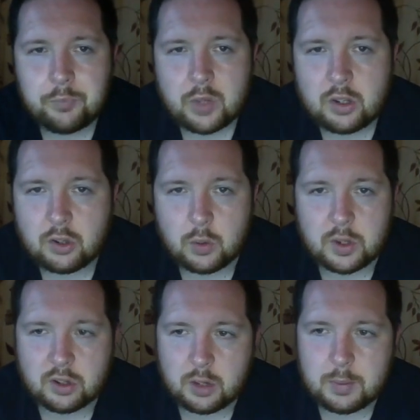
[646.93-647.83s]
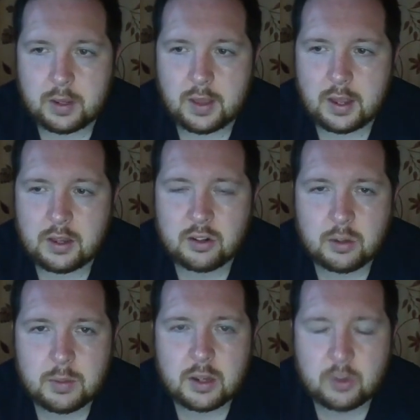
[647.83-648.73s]
So he's going to be there.
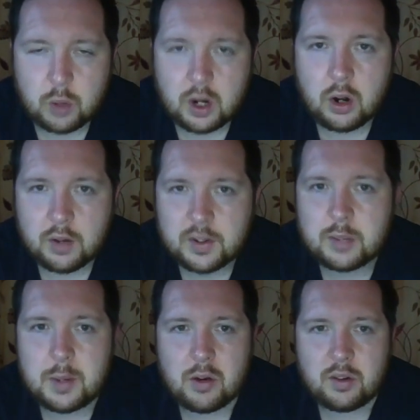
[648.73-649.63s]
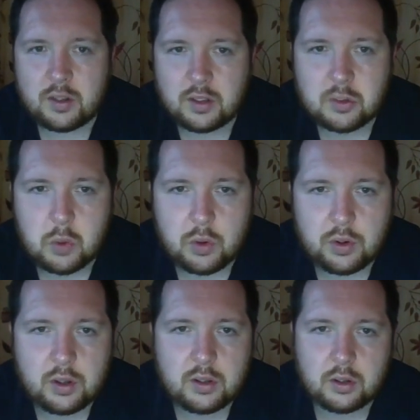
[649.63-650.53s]
There's quite a lot of experience in the squad,
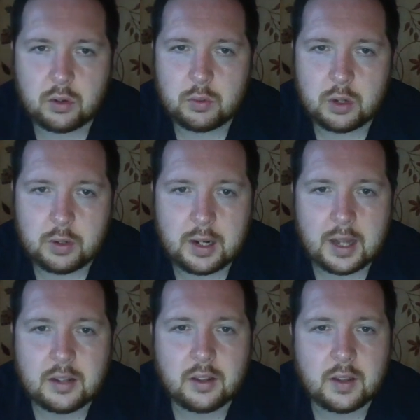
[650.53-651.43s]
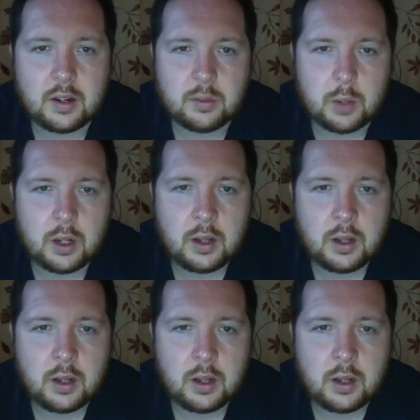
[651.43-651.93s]
so he'll add to that as well.